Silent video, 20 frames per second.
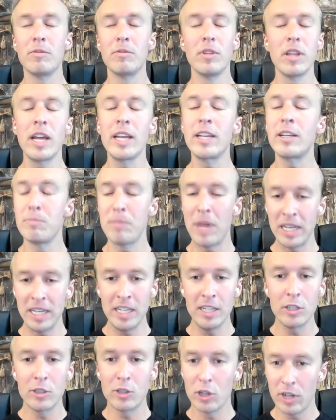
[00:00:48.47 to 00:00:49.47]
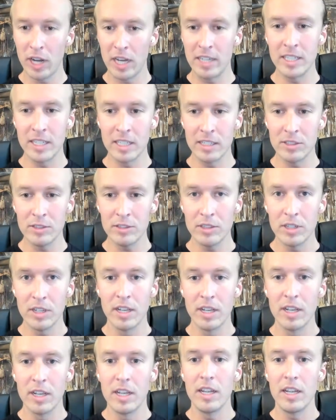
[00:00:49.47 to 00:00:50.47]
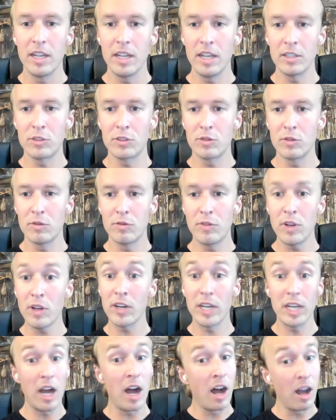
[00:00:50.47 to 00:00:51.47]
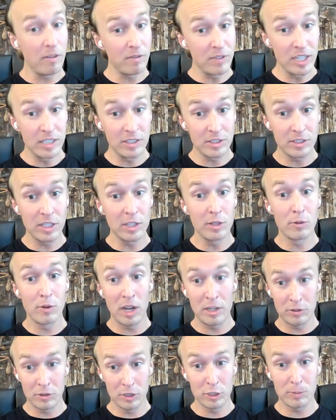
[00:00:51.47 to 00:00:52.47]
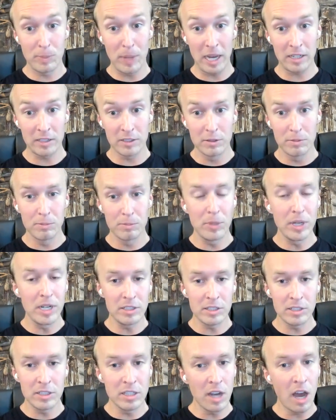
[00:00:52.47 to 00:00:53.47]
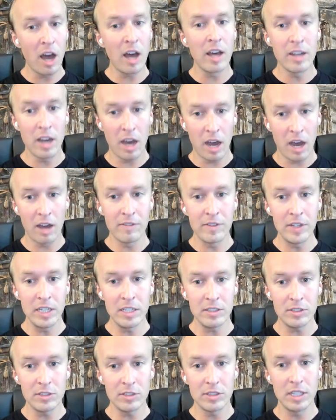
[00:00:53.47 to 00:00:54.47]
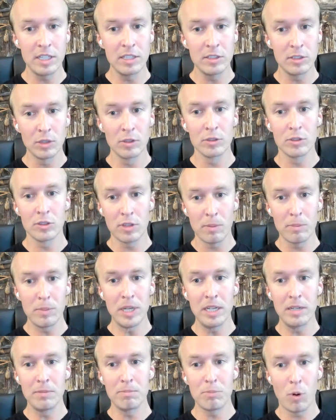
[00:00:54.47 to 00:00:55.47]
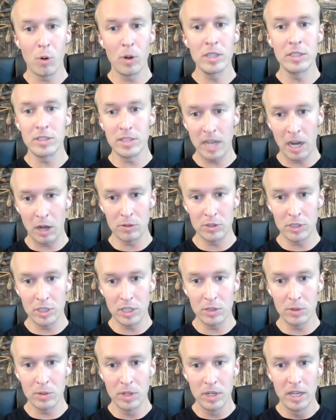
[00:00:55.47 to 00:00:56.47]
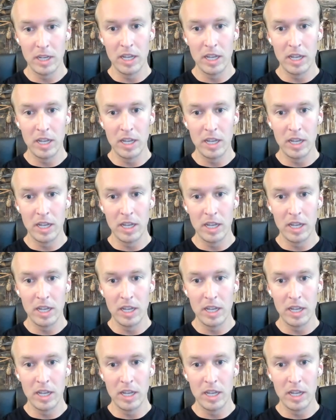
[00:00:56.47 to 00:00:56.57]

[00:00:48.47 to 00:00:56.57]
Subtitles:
like many good ideas, it's very obvious in retrospect, but it's non-obvious until somebody points it out to you.